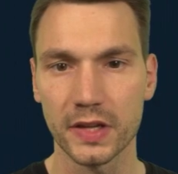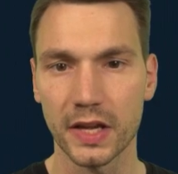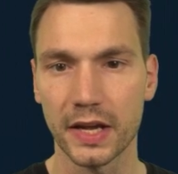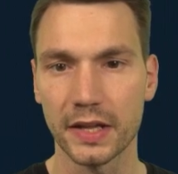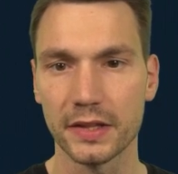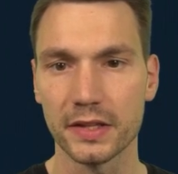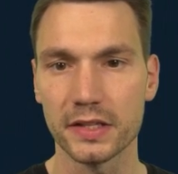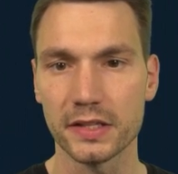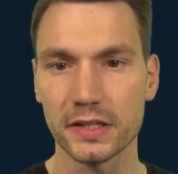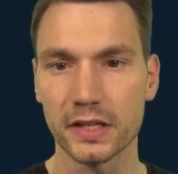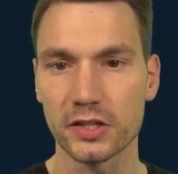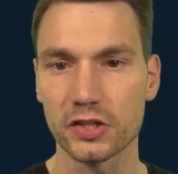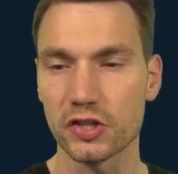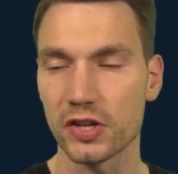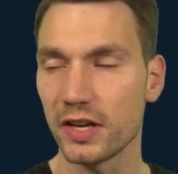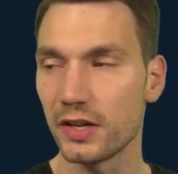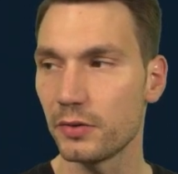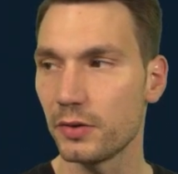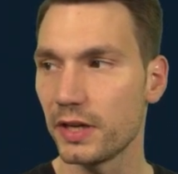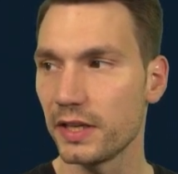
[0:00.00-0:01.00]
and this can
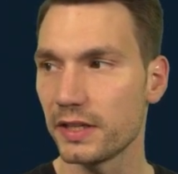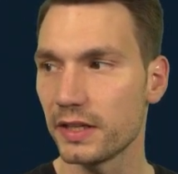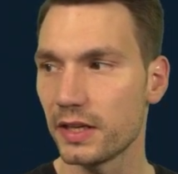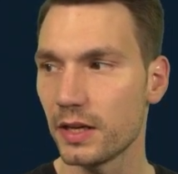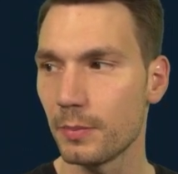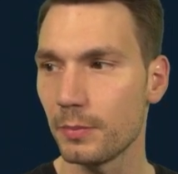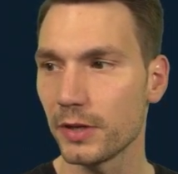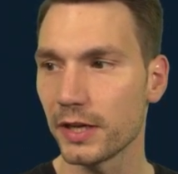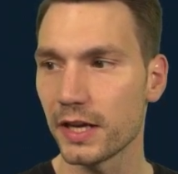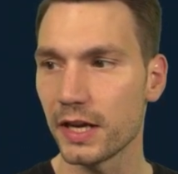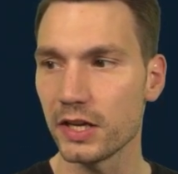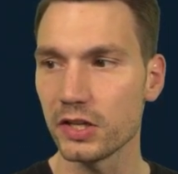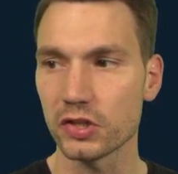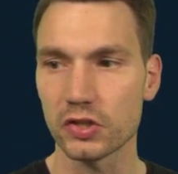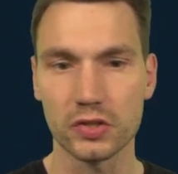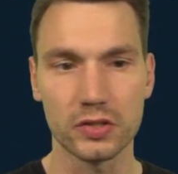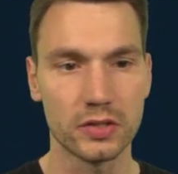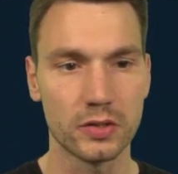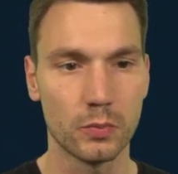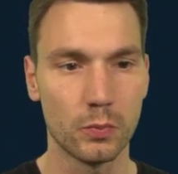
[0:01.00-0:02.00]
generate an
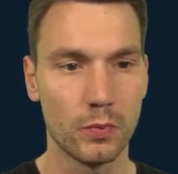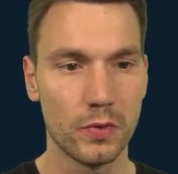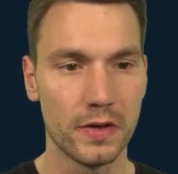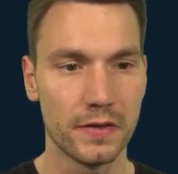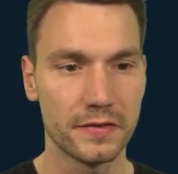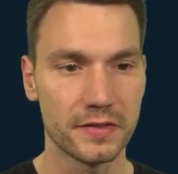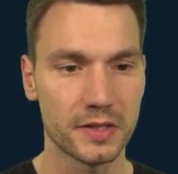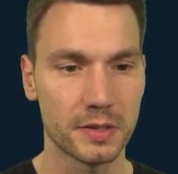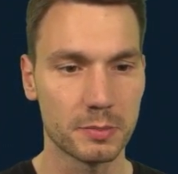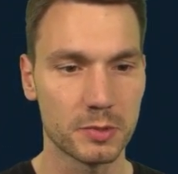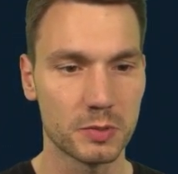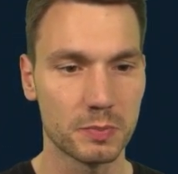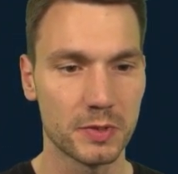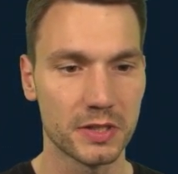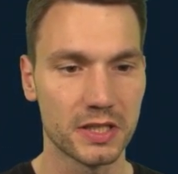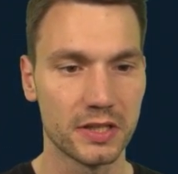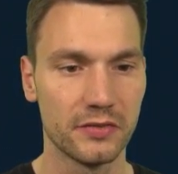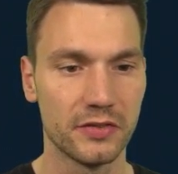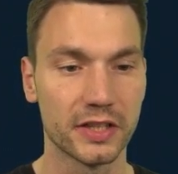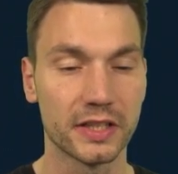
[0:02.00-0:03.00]
application with some
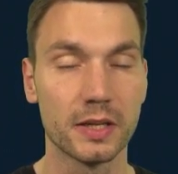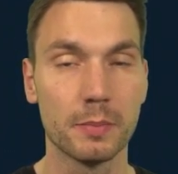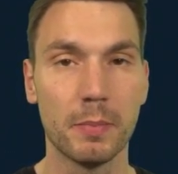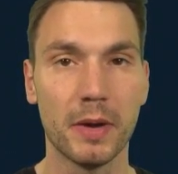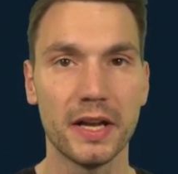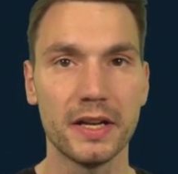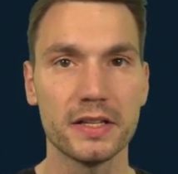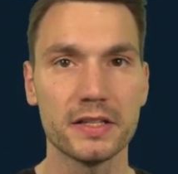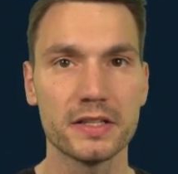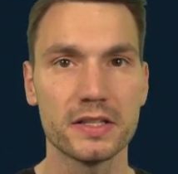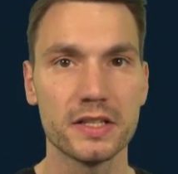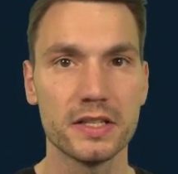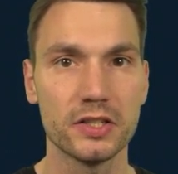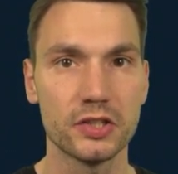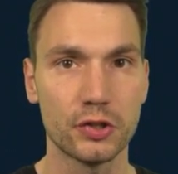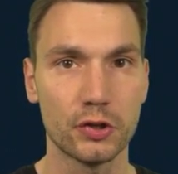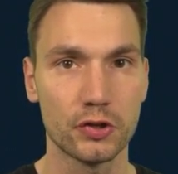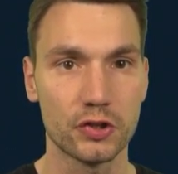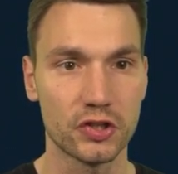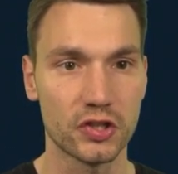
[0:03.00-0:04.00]
specific
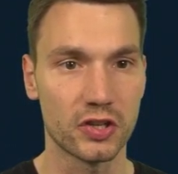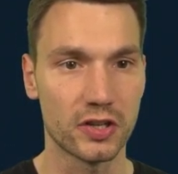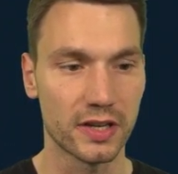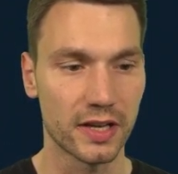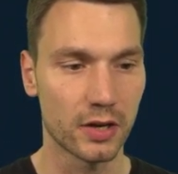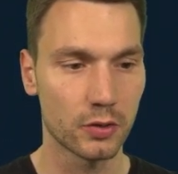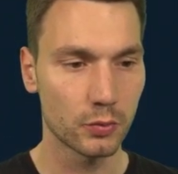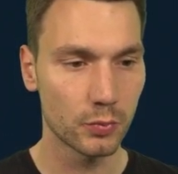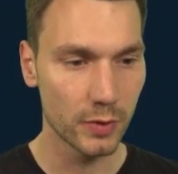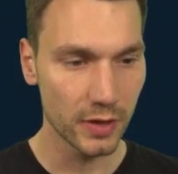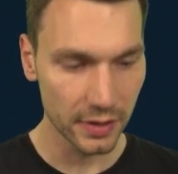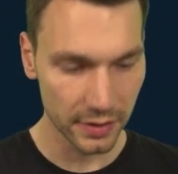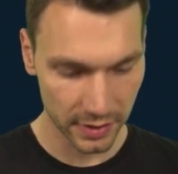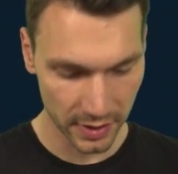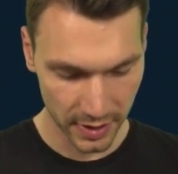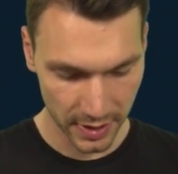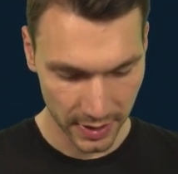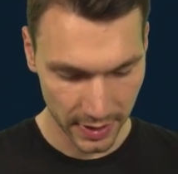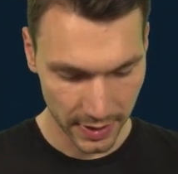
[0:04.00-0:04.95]
dependencies to start out with.